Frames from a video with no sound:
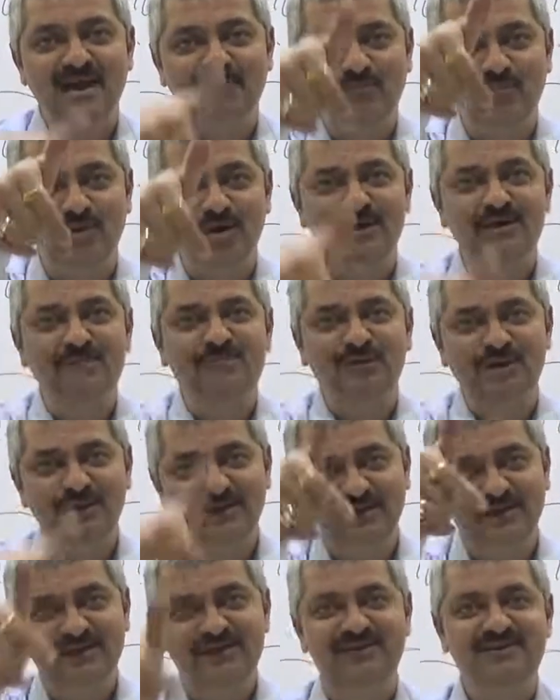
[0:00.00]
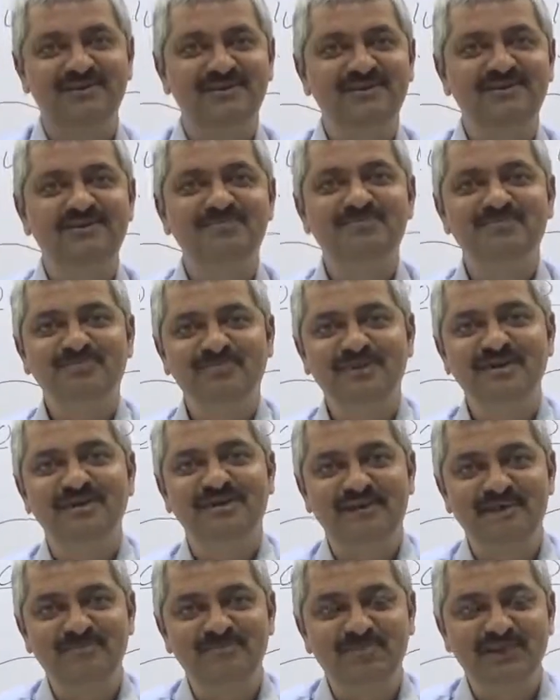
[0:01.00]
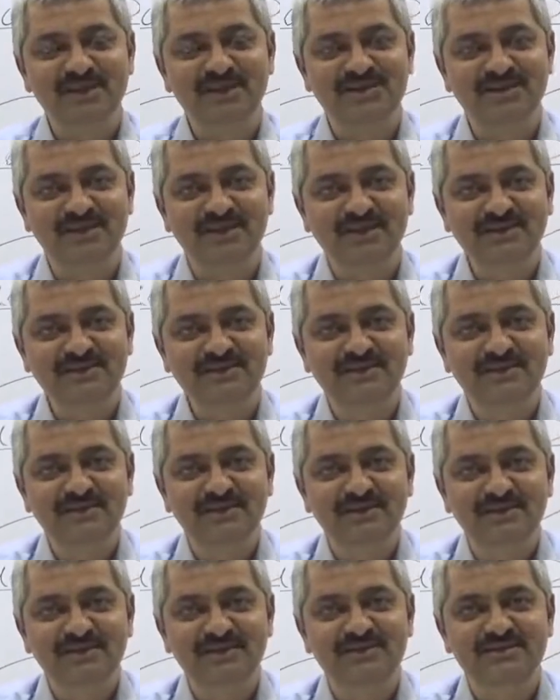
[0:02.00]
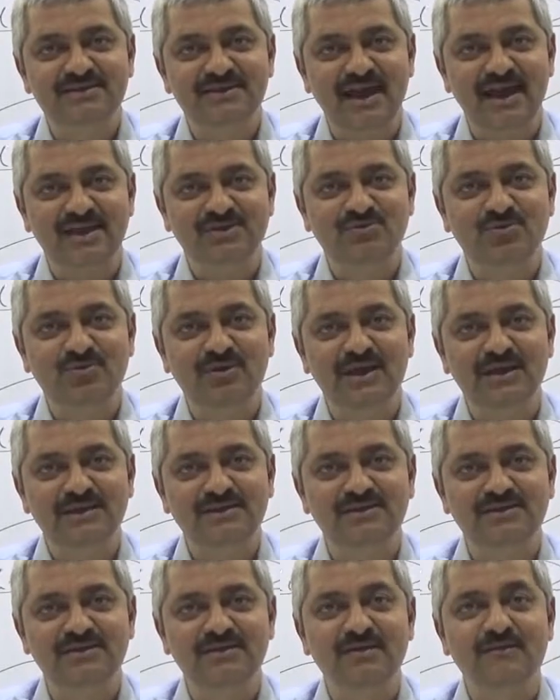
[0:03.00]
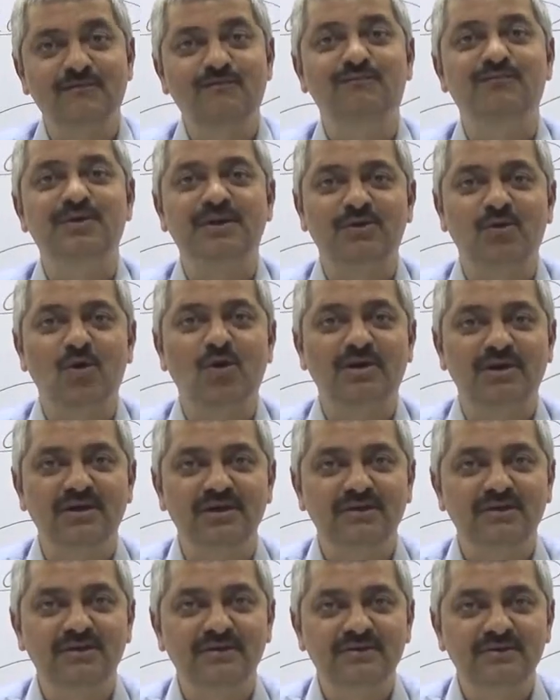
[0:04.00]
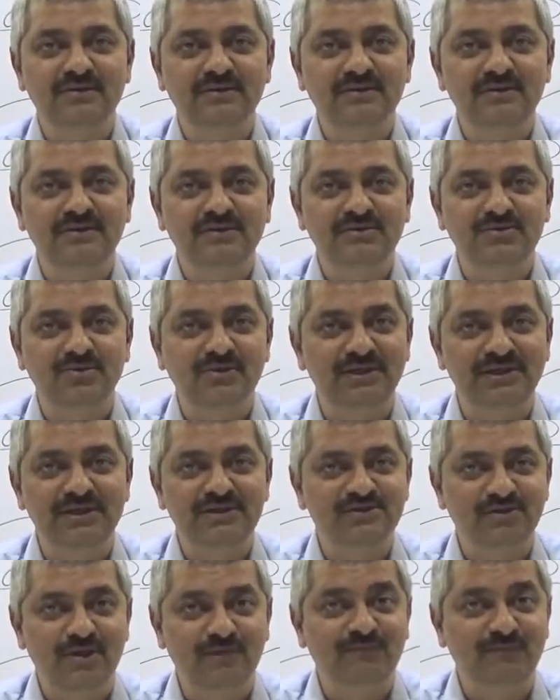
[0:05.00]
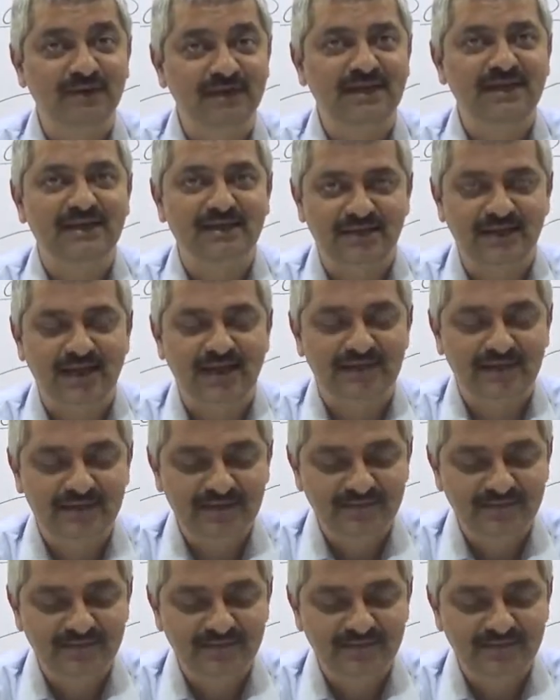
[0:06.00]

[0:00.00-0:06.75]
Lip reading: for different temperatures is as good as forgotten. So let us not forget that.